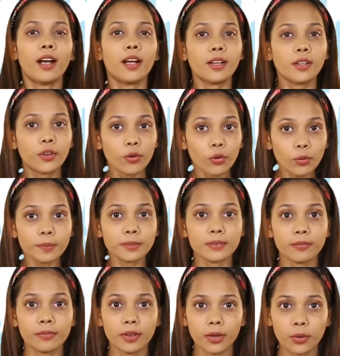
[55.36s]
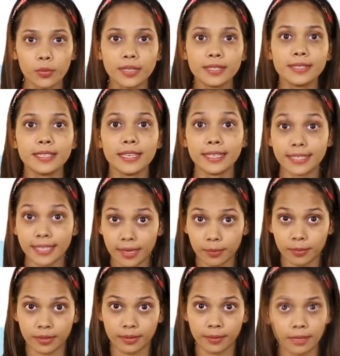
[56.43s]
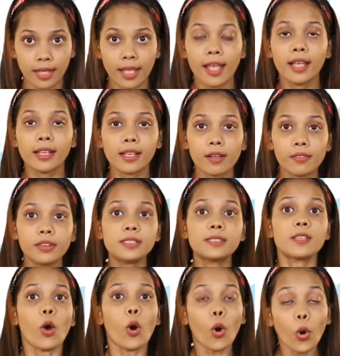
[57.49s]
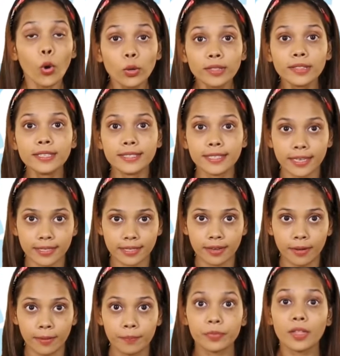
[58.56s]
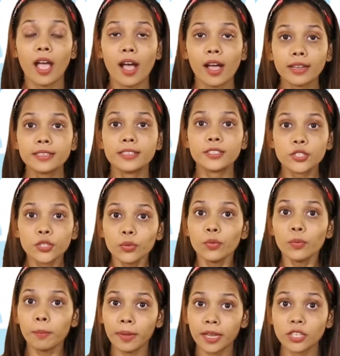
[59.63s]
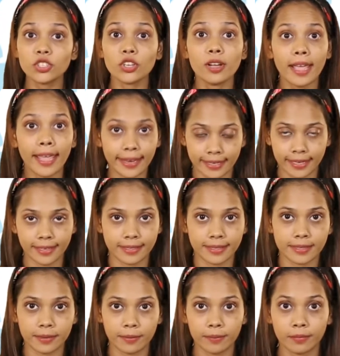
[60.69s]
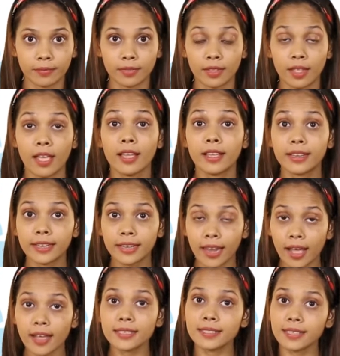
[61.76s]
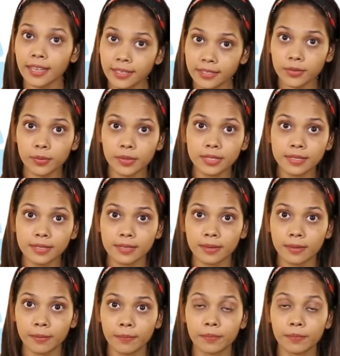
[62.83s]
A grouped frequency table covers all the data under two major headings: class intervals